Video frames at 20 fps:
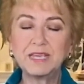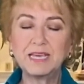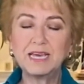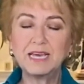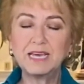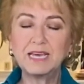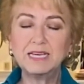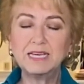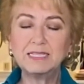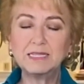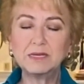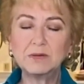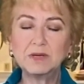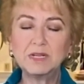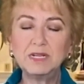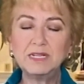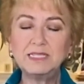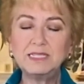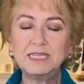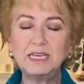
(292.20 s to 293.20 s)
is I'm
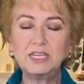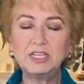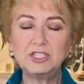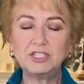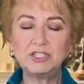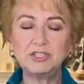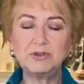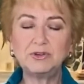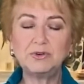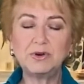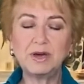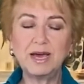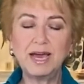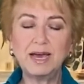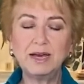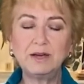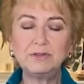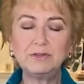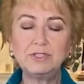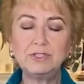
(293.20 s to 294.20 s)
going to teach you
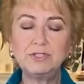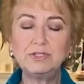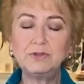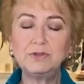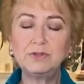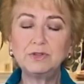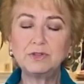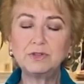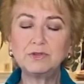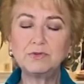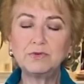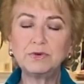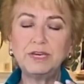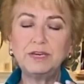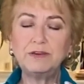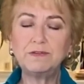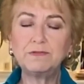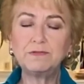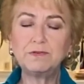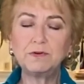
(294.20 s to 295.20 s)
how to do the 3,
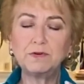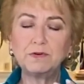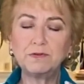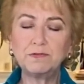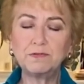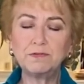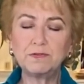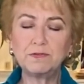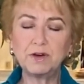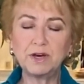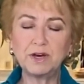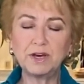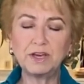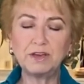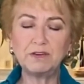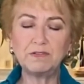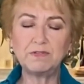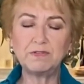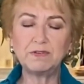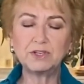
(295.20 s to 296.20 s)
4,
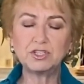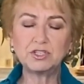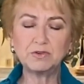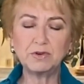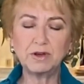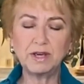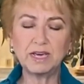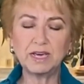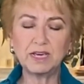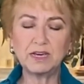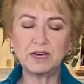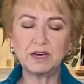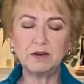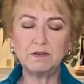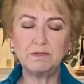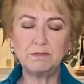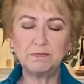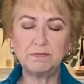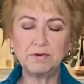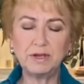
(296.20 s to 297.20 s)
5 trick
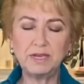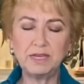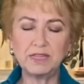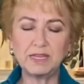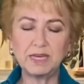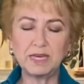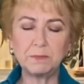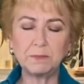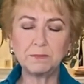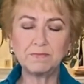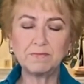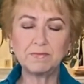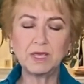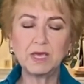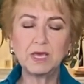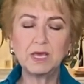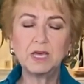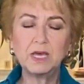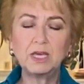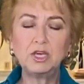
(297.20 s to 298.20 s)
of breathing.
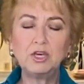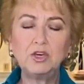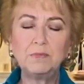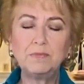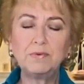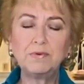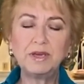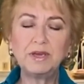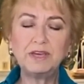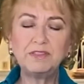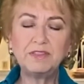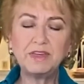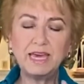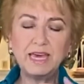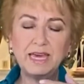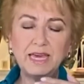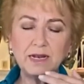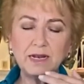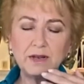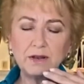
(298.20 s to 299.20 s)
You breathe
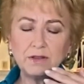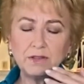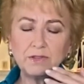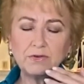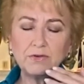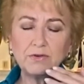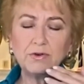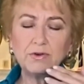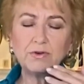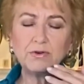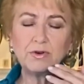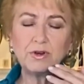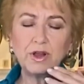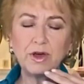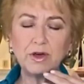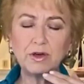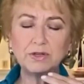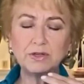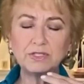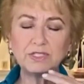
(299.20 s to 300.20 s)
in through your
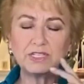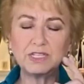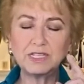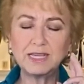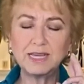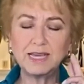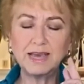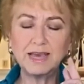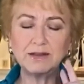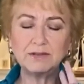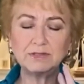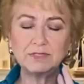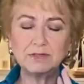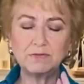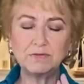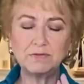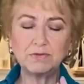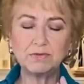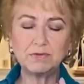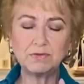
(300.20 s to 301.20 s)
nose to the count of
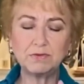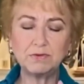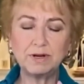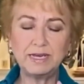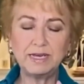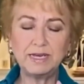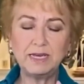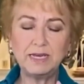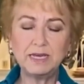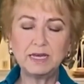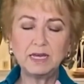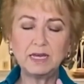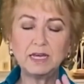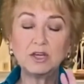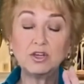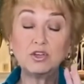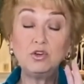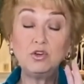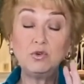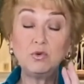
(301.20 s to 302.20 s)
3,
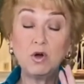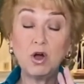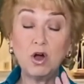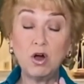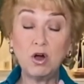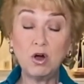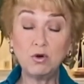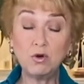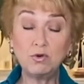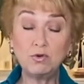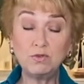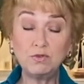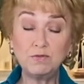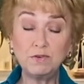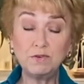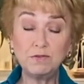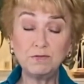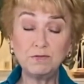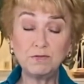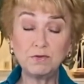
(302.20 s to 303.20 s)
you hold for
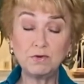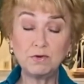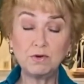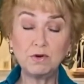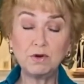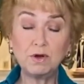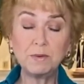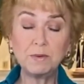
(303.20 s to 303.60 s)
4,